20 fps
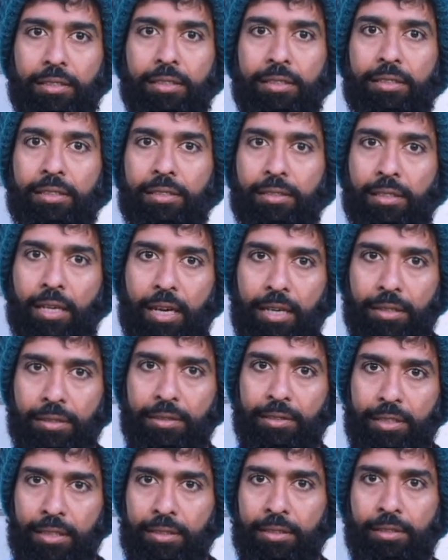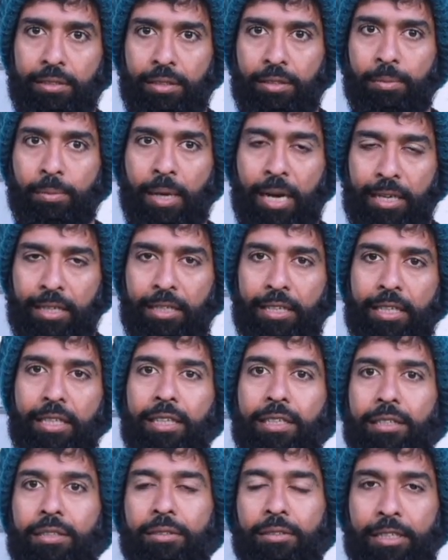the desire to see his
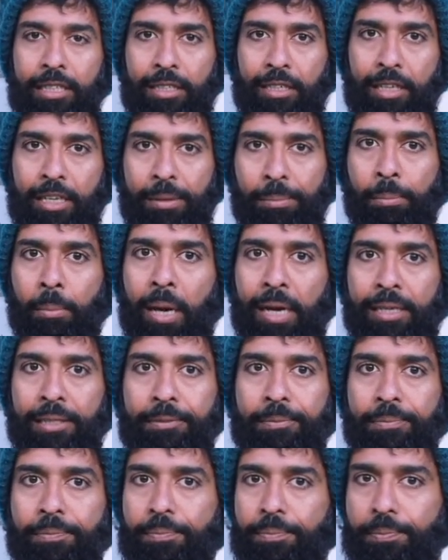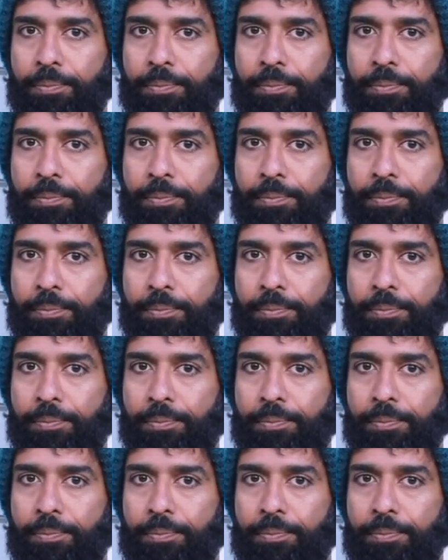humanity and to reclaim mine.